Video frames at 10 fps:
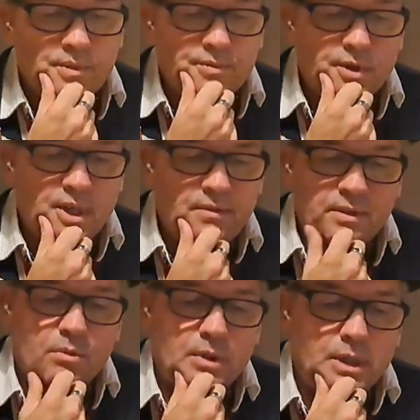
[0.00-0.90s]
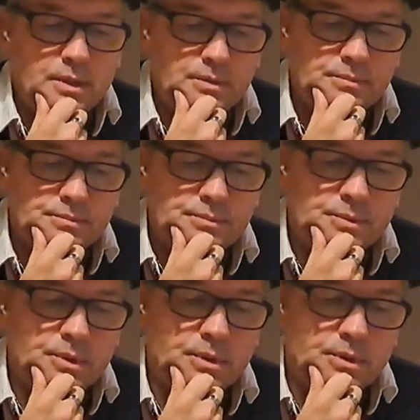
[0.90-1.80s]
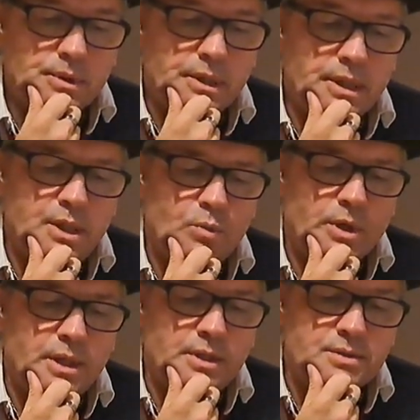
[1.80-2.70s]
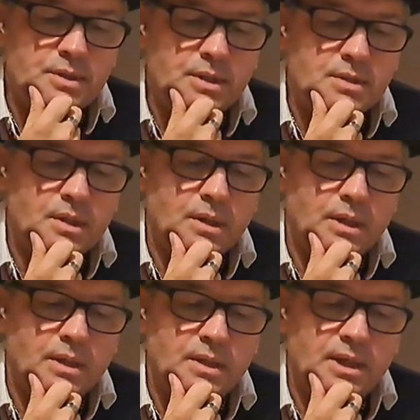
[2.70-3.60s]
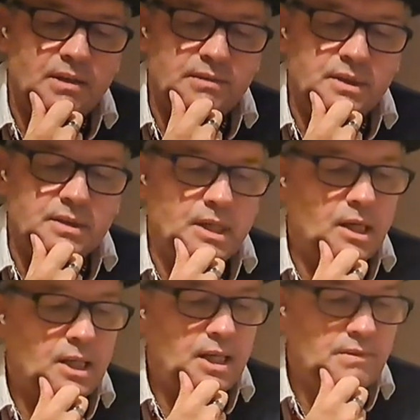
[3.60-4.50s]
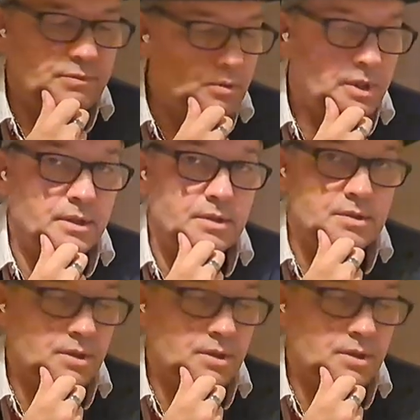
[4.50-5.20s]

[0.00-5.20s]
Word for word: For everyone, anyone interested in having their life on the